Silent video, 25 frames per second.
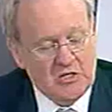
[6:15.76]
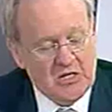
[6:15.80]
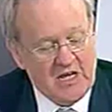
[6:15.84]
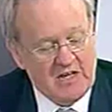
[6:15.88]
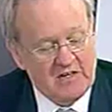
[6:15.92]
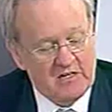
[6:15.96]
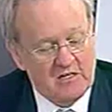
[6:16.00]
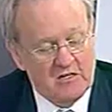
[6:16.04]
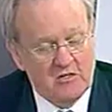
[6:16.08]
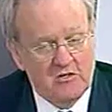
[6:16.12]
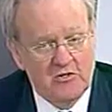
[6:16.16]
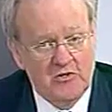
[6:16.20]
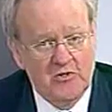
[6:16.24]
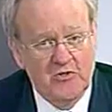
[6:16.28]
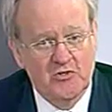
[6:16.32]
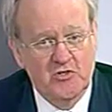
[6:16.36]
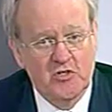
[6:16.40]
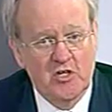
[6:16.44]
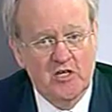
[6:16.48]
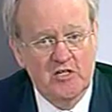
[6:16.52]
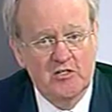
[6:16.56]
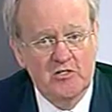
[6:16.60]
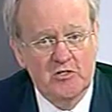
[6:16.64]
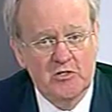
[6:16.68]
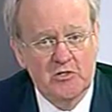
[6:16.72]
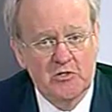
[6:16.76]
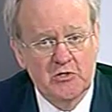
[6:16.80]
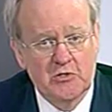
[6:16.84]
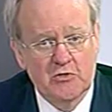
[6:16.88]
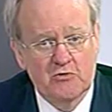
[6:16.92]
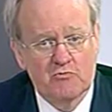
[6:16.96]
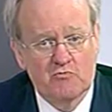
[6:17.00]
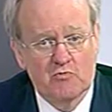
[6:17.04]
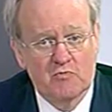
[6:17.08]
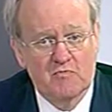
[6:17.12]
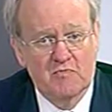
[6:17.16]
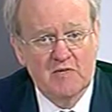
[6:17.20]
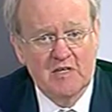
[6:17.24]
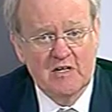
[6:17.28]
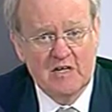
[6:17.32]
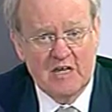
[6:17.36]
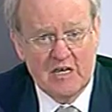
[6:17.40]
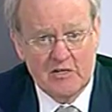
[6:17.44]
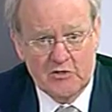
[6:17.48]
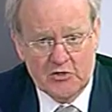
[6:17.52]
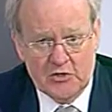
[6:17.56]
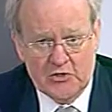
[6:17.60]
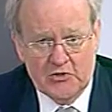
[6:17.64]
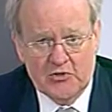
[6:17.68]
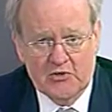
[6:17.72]
standing order changes that would be
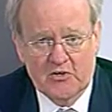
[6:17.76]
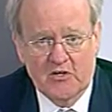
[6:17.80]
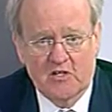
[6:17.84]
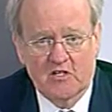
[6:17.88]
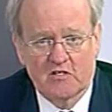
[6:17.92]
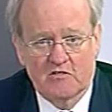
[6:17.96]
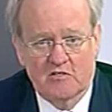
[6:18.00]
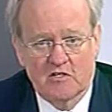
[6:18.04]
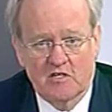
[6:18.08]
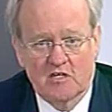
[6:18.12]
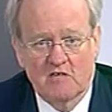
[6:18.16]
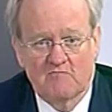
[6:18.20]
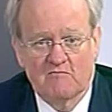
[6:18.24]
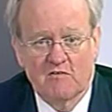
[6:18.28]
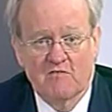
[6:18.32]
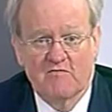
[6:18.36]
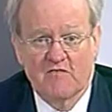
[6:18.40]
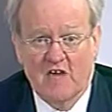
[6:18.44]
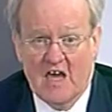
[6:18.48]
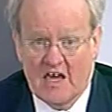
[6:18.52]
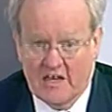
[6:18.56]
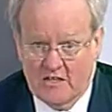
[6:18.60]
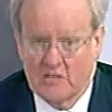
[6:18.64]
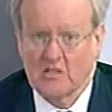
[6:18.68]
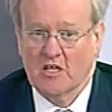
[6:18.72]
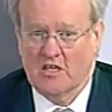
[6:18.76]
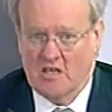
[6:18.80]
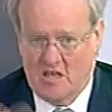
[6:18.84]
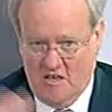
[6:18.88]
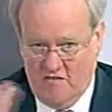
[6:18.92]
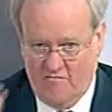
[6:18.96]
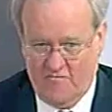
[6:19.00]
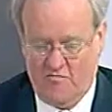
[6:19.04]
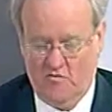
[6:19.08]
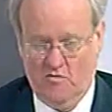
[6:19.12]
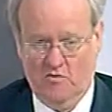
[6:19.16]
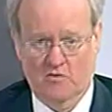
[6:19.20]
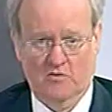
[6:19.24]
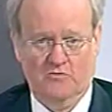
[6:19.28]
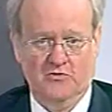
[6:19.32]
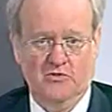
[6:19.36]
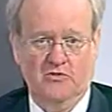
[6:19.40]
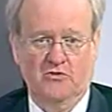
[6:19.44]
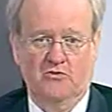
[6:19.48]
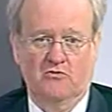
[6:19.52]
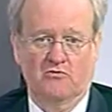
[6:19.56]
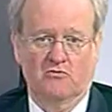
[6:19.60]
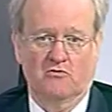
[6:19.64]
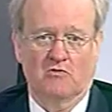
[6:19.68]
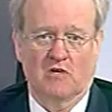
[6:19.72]
necessary to give effect if we were
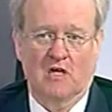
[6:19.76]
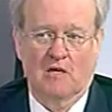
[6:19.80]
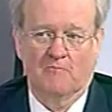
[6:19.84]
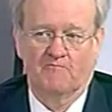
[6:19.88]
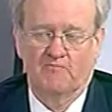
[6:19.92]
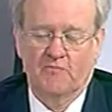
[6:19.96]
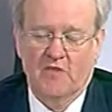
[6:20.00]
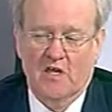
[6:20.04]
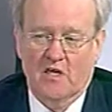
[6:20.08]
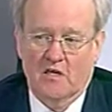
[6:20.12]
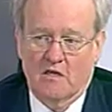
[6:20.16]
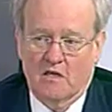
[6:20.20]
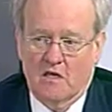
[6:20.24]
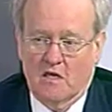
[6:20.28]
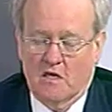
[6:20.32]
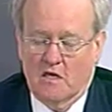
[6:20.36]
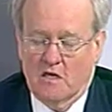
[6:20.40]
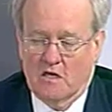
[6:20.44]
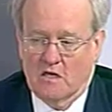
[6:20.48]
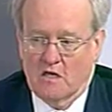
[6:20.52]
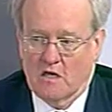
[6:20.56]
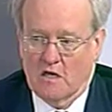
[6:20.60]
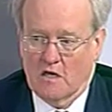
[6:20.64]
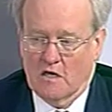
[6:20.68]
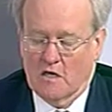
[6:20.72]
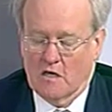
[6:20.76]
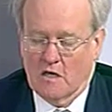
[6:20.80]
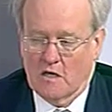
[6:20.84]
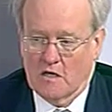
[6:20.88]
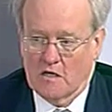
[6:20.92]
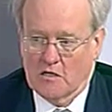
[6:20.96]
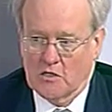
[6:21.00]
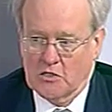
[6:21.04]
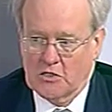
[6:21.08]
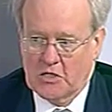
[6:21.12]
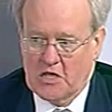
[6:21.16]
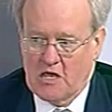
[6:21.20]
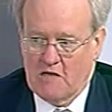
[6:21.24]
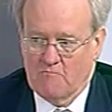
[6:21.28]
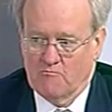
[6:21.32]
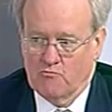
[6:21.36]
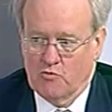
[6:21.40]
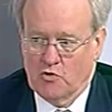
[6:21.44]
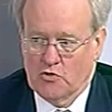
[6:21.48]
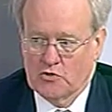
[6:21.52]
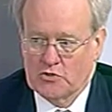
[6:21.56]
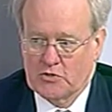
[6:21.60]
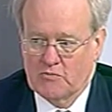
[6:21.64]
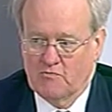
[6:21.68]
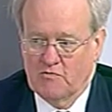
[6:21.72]
to
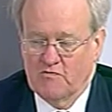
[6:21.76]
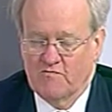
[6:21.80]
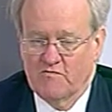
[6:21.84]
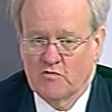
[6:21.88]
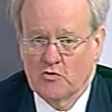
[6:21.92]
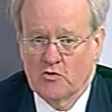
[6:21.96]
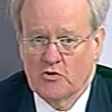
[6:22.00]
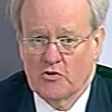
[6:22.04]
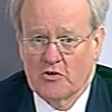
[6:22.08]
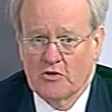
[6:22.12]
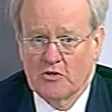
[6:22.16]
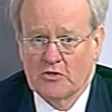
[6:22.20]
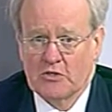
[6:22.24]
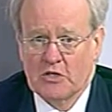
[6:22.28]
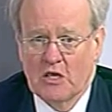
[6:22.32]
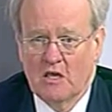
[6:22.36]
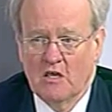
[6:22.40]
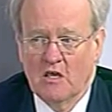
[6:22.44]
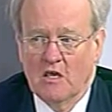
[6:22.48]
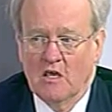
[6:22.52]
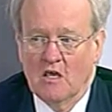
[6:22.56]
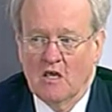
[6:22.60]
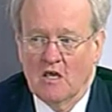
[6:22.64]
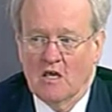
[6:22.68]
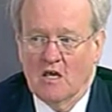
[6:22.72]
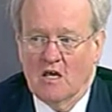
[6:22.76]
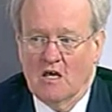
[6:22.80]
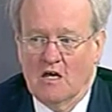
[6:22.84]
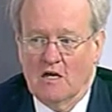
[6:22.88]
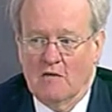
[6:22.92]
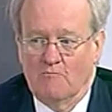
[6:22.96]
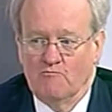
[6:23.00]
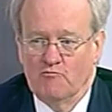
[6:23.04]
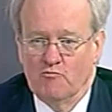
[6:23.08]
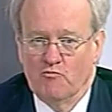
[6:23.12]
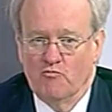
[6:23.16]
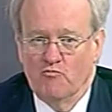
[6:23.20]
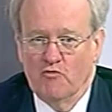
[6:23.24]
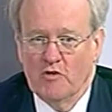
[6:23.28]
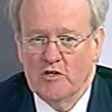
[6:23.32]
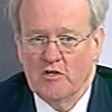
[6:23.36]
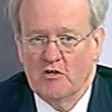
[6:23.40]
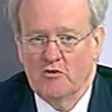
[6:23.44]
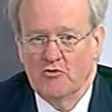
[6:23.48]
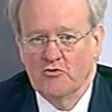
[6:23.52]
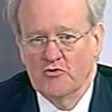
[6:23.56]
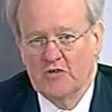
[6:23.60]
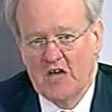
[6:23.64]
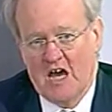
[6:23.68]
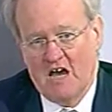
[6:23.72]
accept what's before us, we
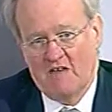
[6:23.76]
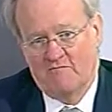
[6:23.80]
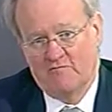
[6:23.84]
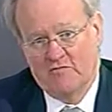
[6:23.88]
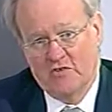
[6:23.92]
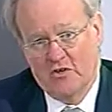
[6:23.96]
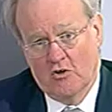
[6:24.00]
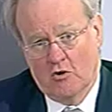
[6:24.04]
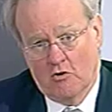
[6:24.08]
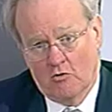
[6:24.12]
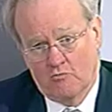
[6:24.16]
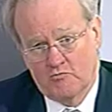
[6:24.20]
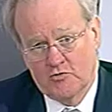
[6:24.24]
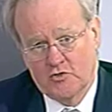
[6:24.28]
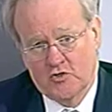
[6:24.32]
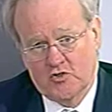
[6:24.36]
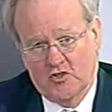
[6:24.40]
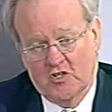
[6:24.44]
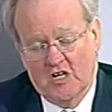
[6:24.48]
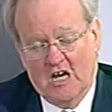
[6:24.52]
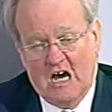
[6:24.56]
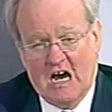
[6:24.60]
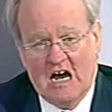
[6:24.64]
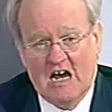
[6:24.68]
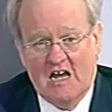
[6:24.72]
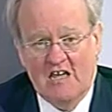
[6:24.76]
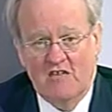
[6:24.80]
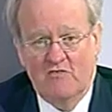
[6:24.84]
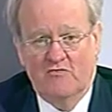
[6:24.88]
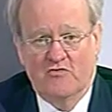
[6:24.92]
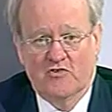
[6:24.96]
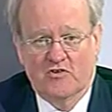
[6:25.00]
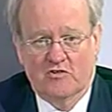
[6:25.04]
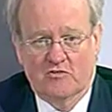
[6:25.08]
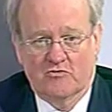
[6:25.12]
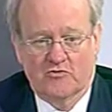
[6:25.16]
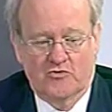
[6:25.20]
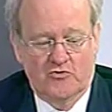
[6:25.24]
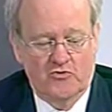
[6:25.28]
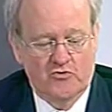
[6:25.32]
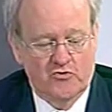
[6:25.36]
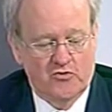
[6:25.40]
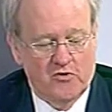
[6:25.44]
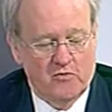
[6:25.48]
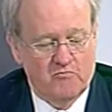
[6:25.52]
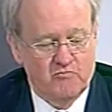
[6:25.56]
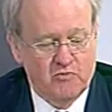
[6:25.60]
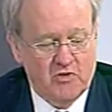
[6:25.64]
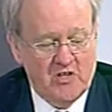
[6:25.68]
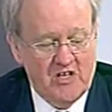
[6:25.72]
could have the option either to
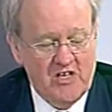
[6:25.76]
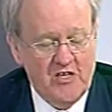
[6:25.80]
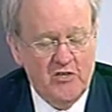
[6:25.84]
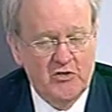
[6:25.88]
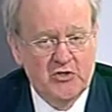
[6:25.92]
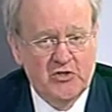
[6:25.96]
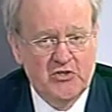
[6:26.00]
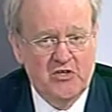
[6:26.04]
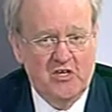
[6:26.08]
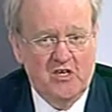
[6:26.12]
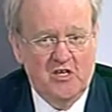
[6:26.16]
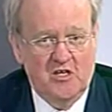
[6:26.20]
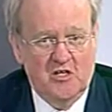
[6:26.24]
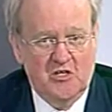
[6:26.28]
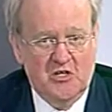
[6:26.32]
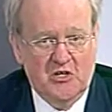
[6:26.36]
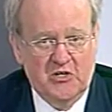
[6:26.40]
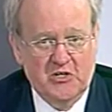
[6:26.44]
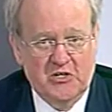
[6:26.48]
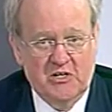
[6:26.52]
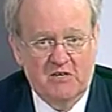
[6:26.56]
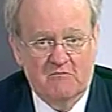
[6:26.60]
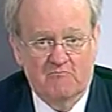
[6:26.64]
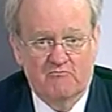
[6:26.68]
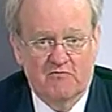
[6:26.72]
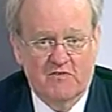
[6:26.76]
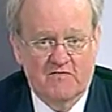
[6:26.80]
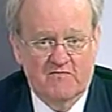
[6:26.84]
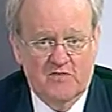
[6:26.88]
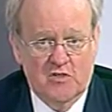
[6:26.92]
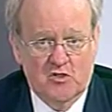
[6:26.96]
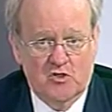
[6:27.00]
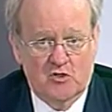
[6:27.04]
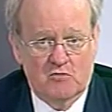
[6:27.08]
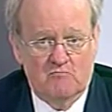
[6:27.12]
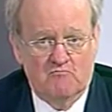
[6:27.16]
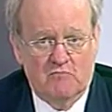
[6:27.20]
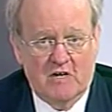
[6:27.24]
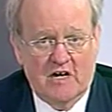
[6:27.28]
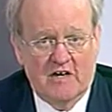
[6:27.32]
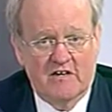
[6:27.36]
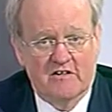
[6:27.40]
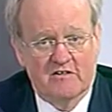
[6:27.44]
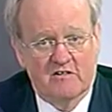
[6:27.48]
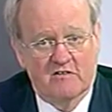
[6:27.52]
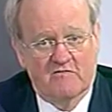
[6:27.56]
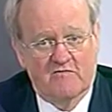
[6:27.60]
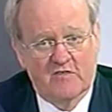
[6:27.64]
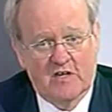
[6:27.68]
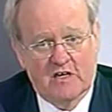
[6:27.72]
replace the existing provision
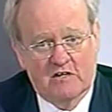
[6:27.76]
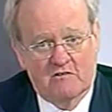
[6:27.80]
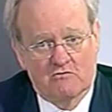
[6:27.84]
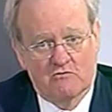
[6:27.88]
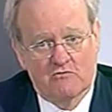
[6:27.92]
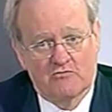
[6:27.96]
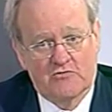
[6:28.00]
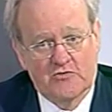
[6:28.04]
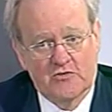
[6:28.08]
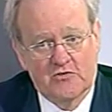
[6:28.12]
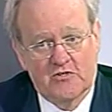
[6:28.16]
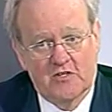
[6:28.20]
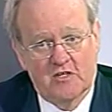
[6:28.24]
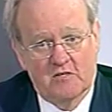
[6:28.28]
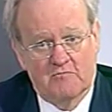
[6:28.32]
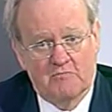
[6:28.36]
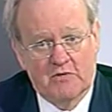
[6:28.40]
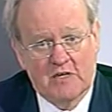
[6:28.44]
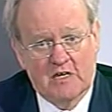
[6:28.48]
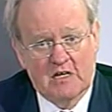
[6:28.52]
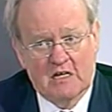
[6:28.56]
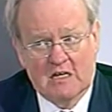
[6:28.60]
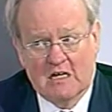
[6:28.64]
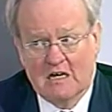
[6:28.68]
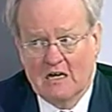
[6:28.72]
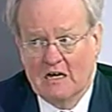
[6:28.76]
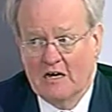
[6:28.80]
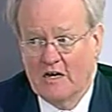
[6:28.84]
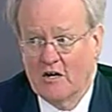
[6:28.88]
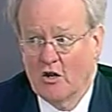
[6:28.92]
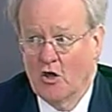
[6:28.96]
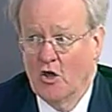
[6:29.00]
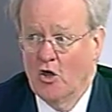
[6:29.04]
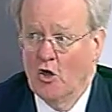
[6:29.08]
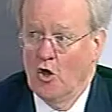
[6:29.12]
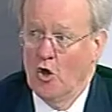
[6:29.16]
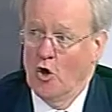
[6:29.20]
by a referral to DPLR,